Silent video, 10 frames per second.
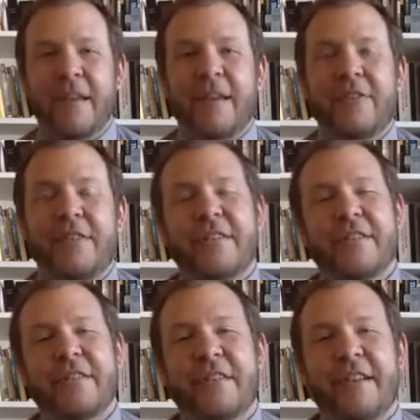And
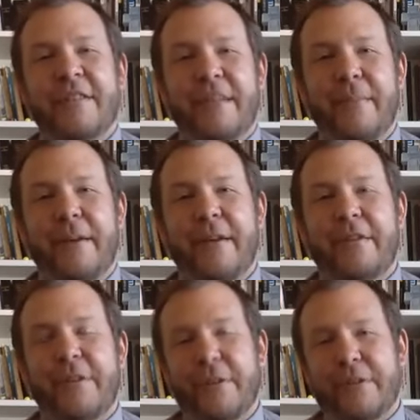Jesus says that Mary
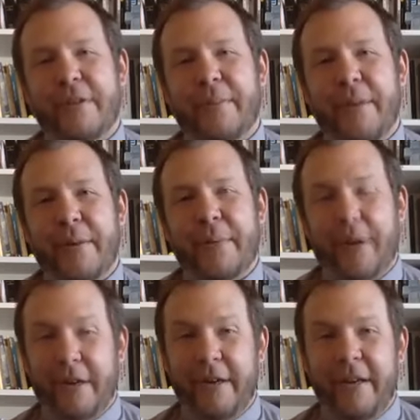has chosen the better
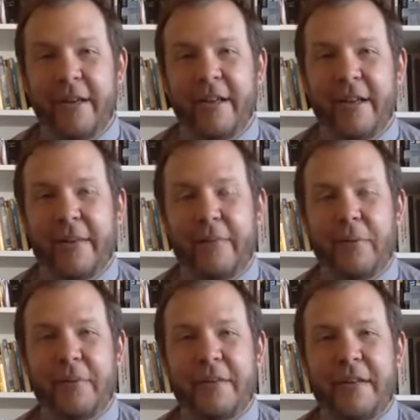part and it
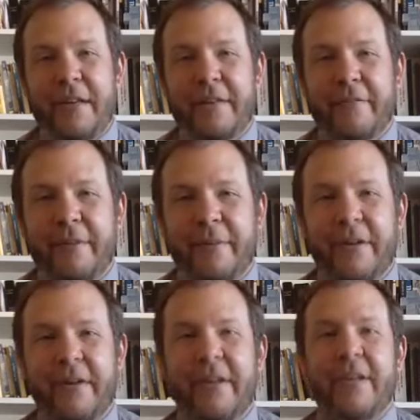won't be taken from
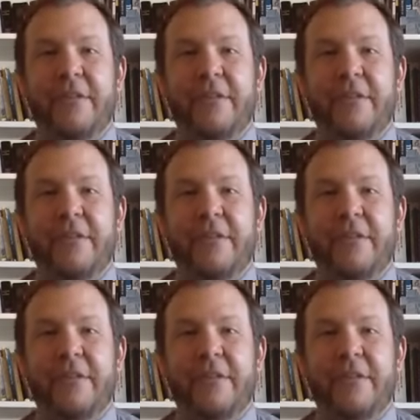her.